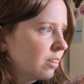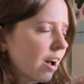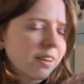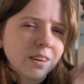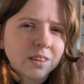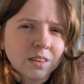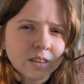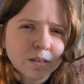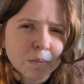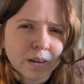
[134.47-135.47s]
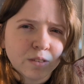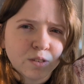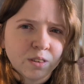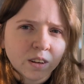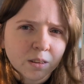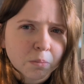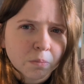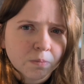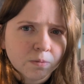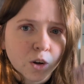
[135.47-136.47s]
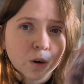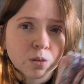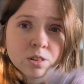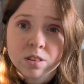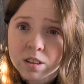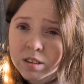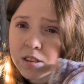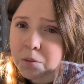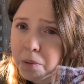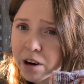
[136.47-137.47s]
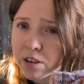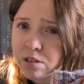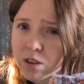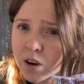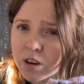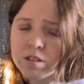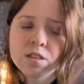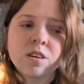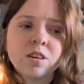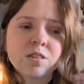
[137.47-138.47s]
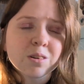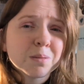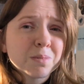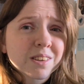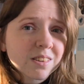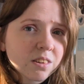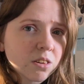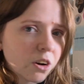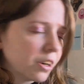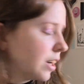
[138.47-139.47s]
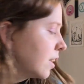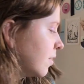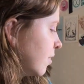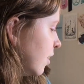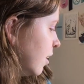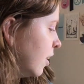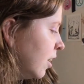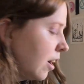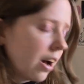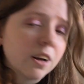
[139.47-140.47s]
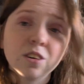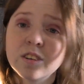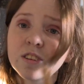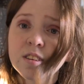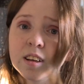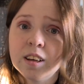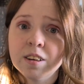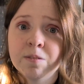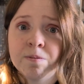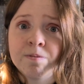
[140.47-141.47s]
I think this is my 6th pair of socks. So I'm still learning. And honestly,